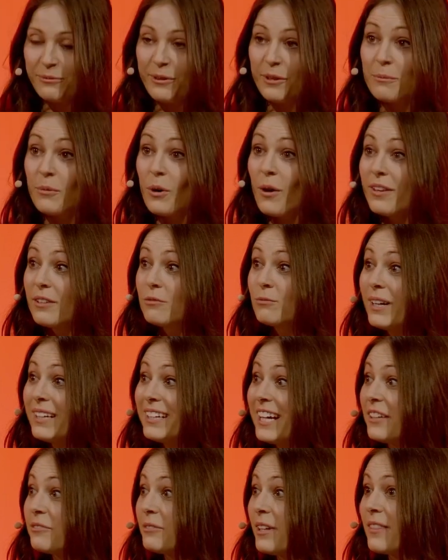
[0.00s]
with more than
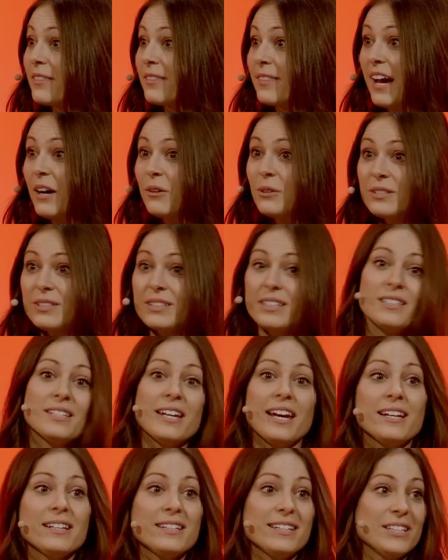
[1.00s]
100,000
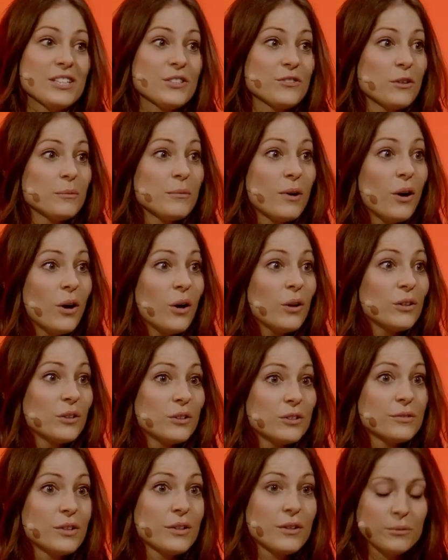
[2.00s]
attendees from all
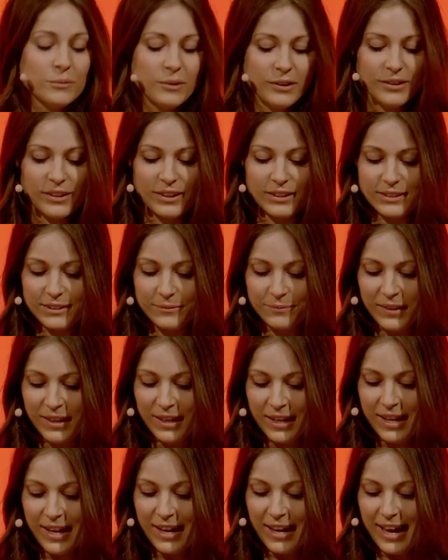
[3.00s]
over the world,
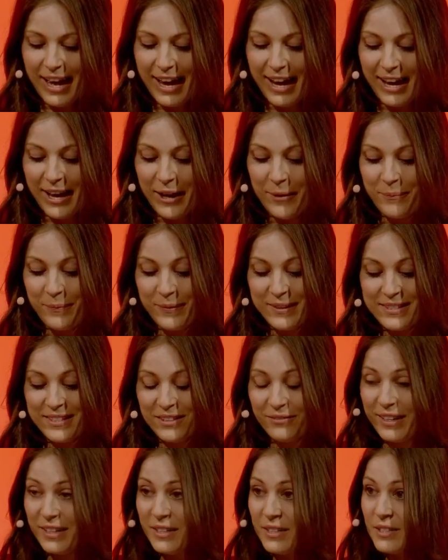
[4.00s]
this
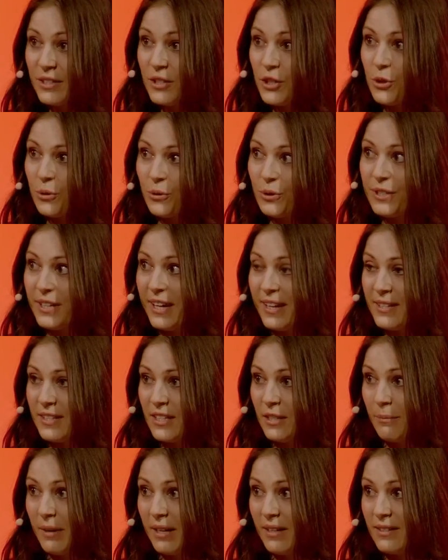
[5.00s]
event is a true
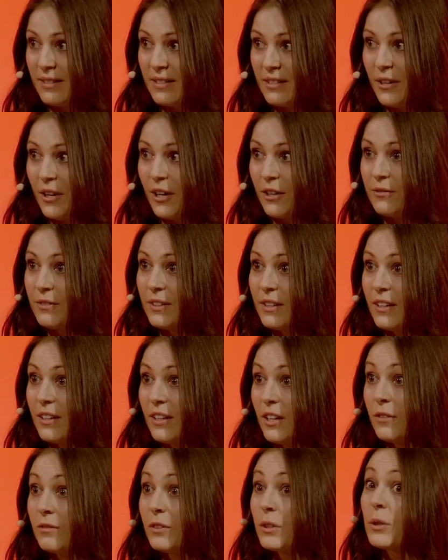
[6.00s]
testament of
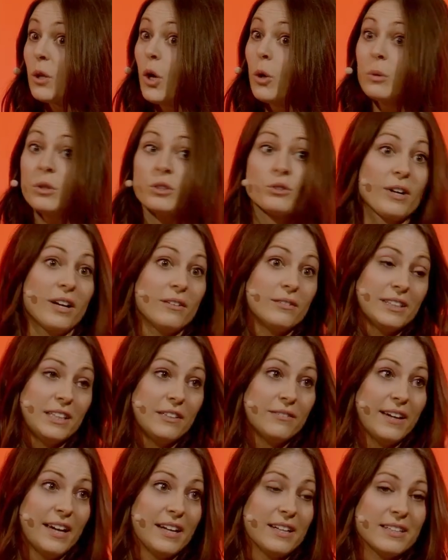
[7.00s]
a global travel
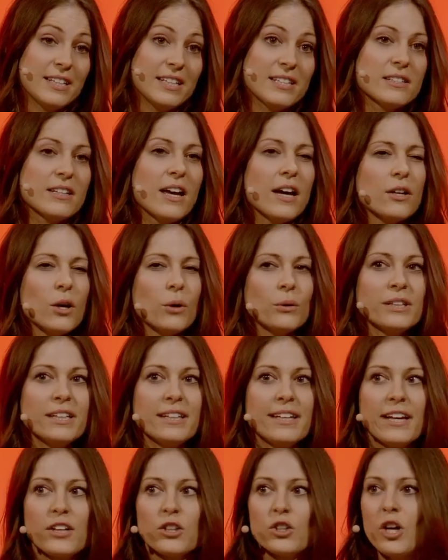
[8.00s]
event. It's not only
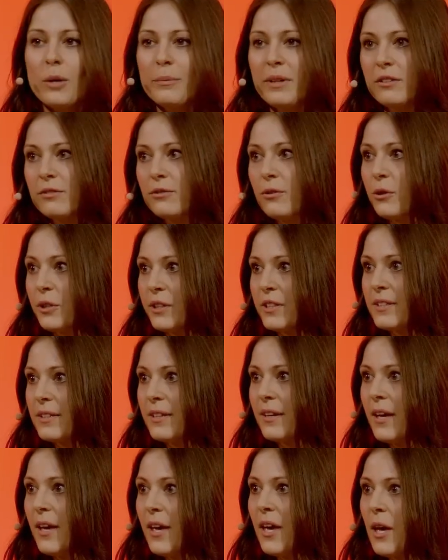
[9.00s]
an economic force,
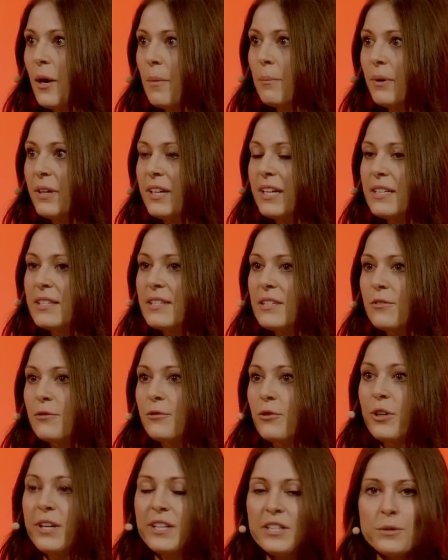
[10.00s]
but it's
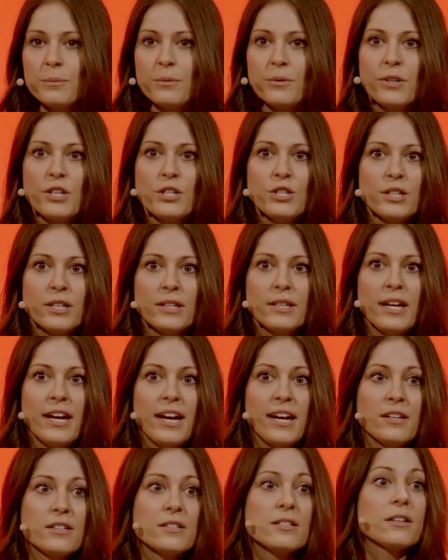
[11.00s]
for inspiration
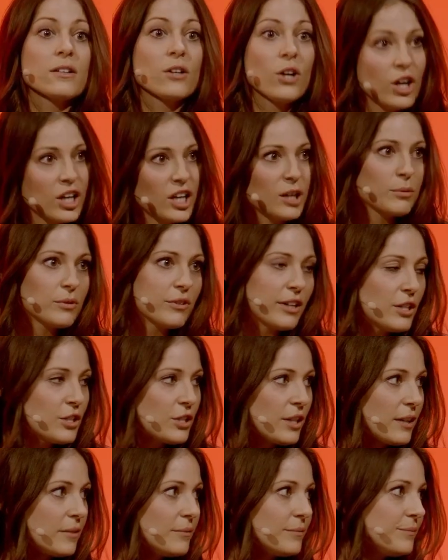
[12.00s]
and
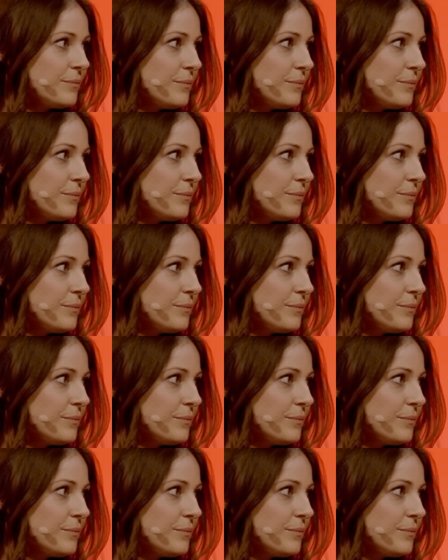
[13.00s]
collaboration.